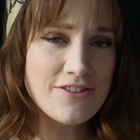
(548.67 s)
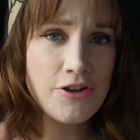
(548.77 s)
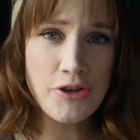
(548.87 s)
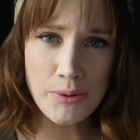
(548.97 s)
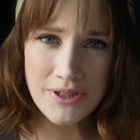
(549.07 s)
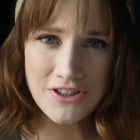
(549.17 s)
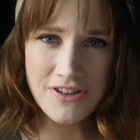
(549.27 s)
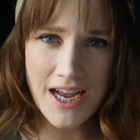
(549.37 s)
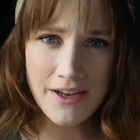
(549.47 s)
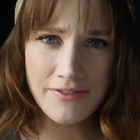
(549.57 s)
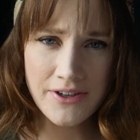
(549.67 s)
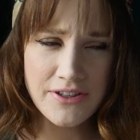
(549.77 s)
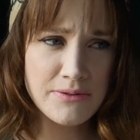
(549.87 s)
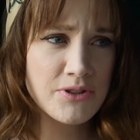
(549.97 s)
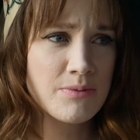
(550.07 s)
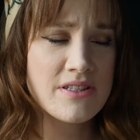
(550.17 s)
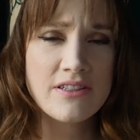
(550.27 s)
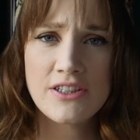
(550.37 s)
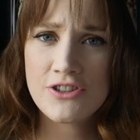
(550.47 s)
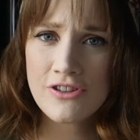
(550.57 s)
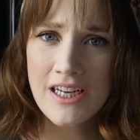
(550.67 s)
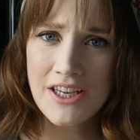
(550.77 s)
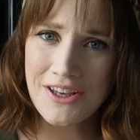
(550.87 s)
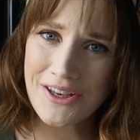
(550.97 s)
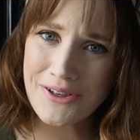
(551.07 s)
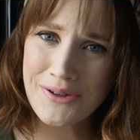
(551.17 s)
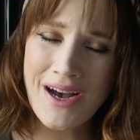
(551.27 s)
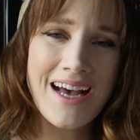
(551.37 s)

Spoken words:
you would try first, which ones intrigue you.